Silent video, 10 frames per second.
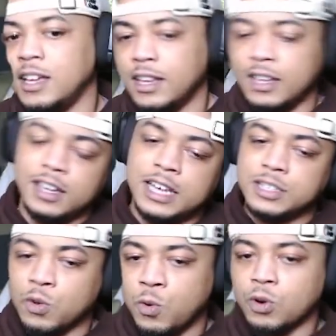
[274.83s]
as
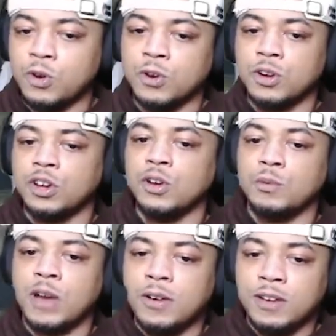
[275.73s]
a corner
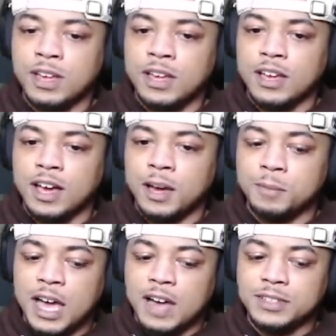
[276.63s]
route.
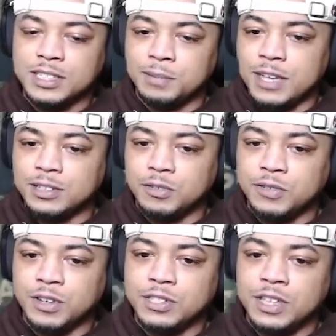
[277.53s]
Obviously pass
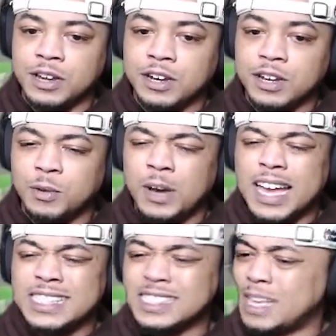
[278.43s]
interference there. Well, I
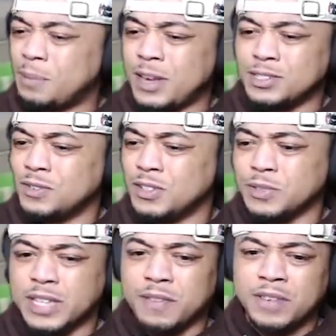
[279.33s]
guess that's not pass interference.
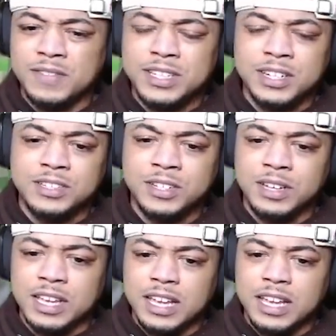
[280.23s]
Was that 5'10" or so?